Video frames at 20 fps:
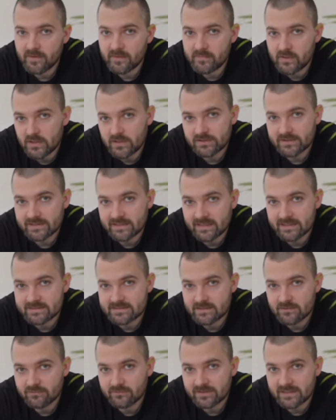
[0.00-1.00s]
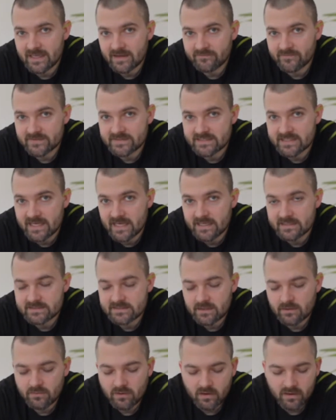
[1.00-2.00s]
a percolator or a cafetiere,
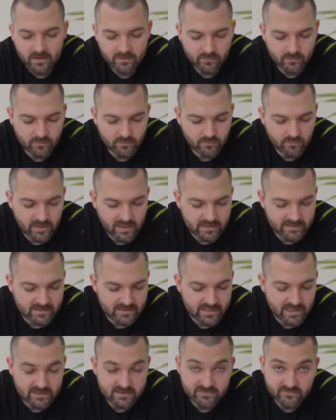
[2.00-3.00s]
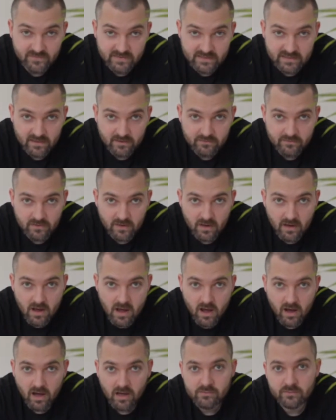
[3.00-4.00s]
so I will, in the next video,
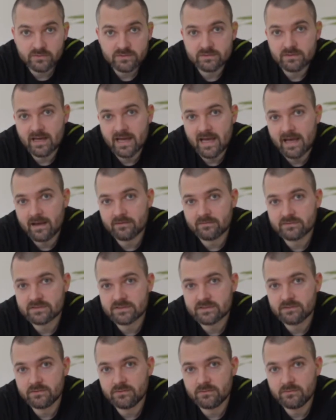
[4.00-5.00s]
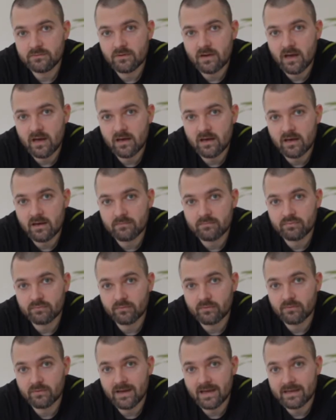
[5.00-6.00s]
I will do a how to
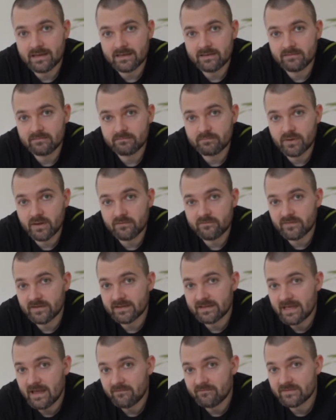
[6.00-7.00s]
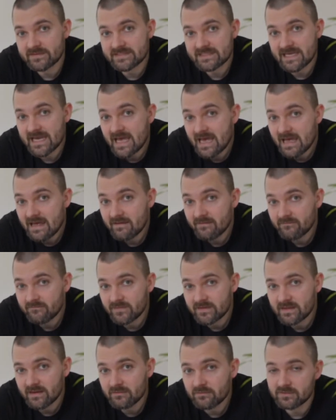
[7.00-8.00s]
brew a perfect cafetiere
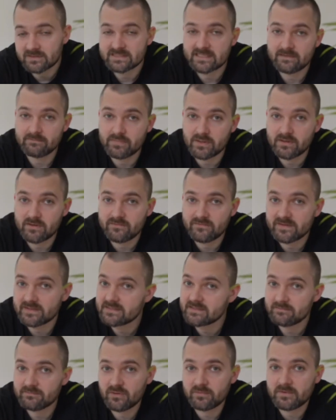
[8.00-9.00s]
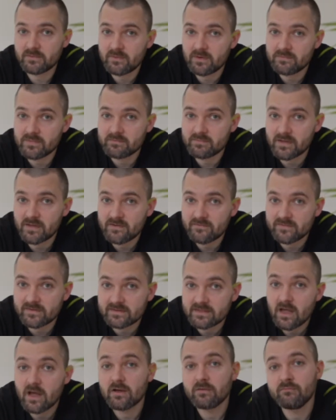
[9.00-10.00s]
video. I say perfect, probably won't be
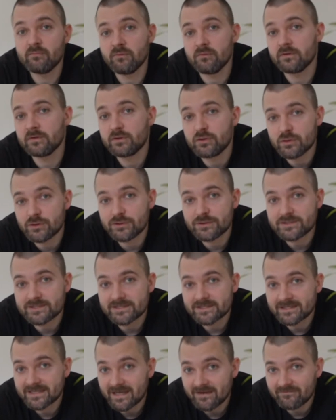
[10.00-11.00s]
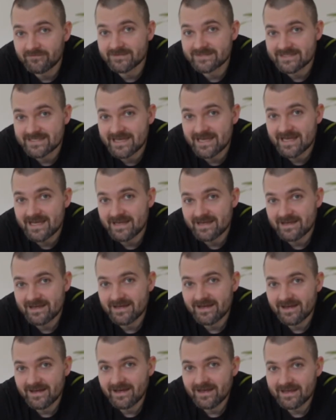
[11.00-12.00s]
perfect. Brew a good cafetiere
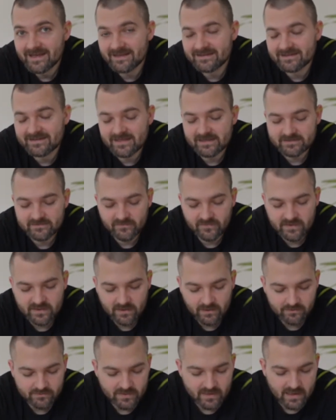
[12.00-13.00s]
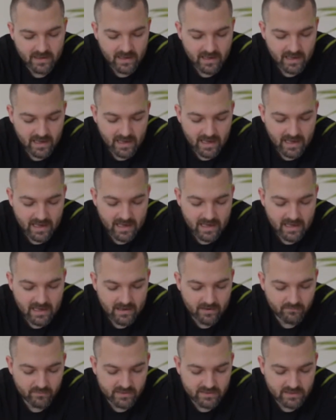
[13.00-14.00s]
in the next video.
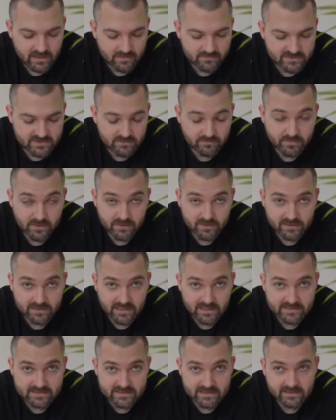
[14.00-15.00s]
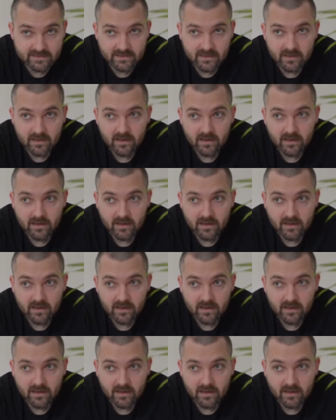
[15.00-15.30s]
When it comes to a percolator,